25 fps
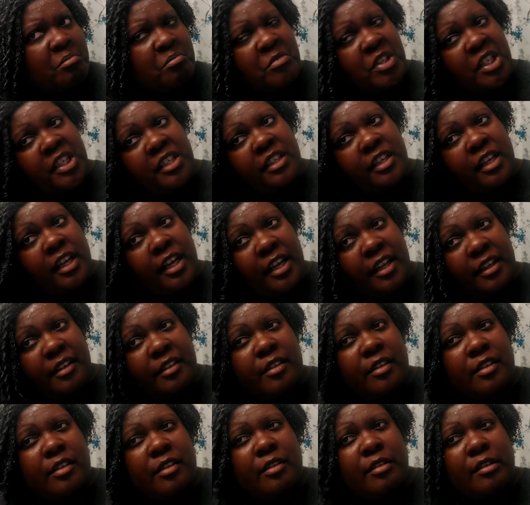then
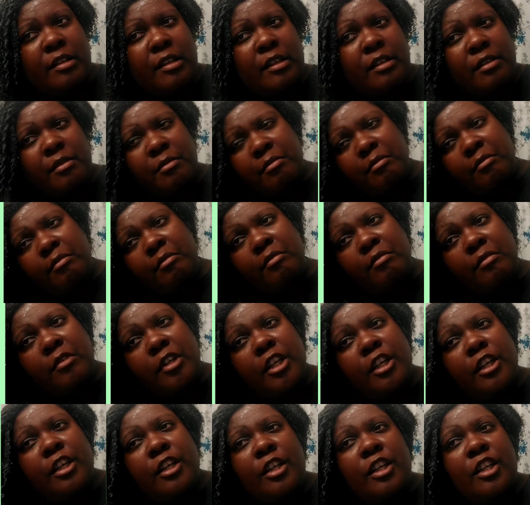yes,
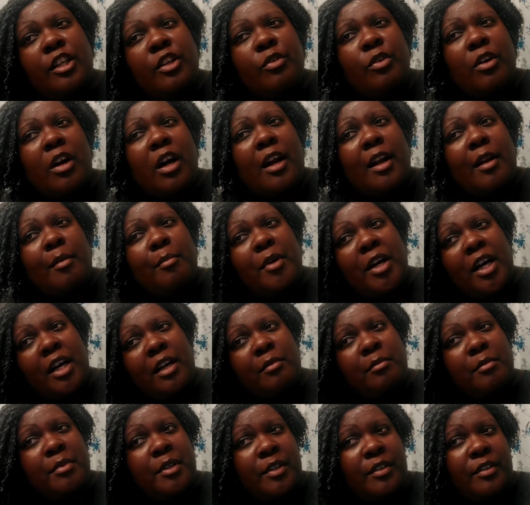you are a
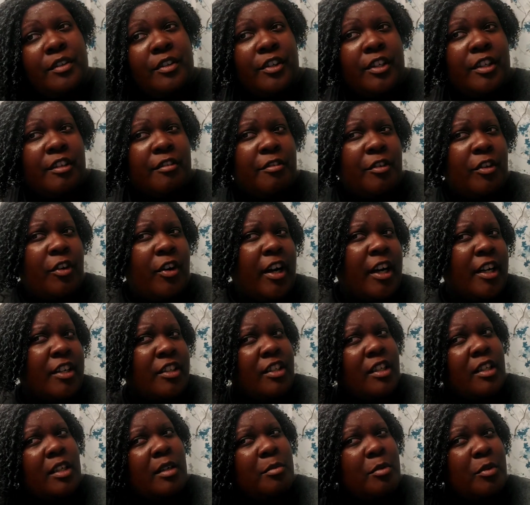bond builder if you're
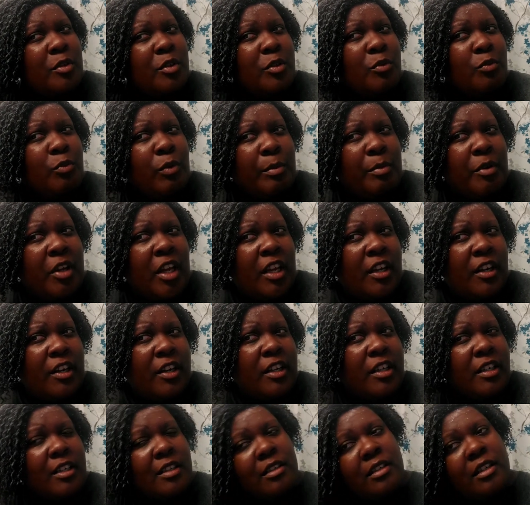actually able to
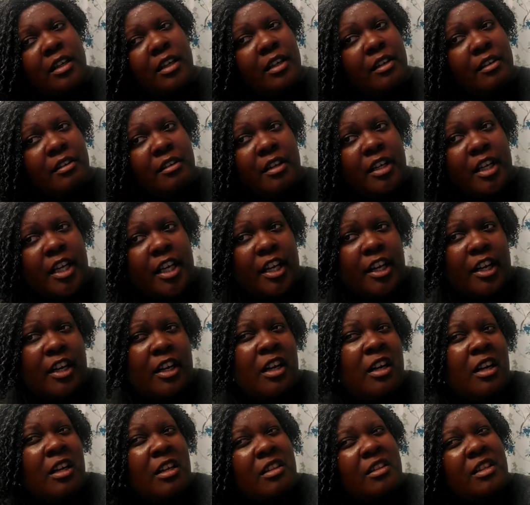repair hair.
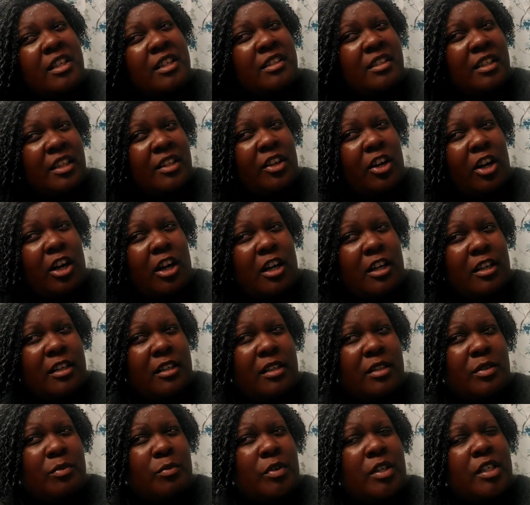They said the
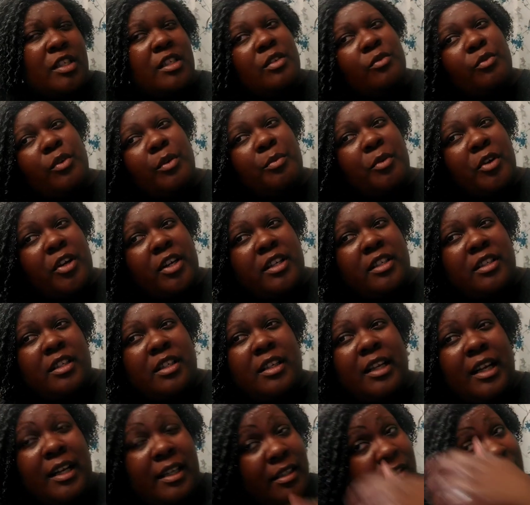hardest ones to repair is the
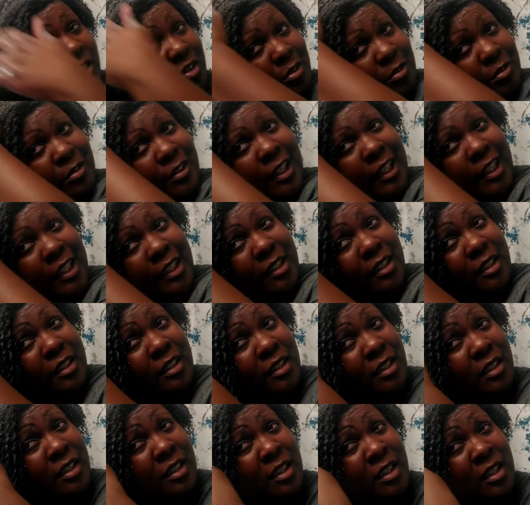disulfide
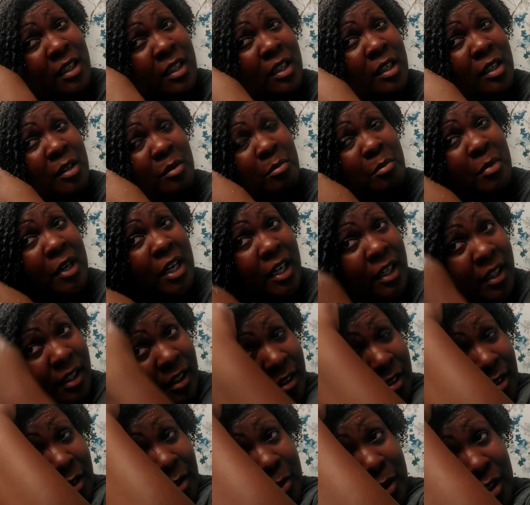
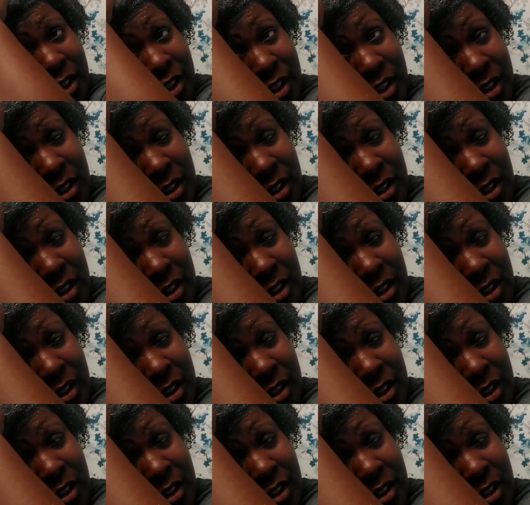bonds, which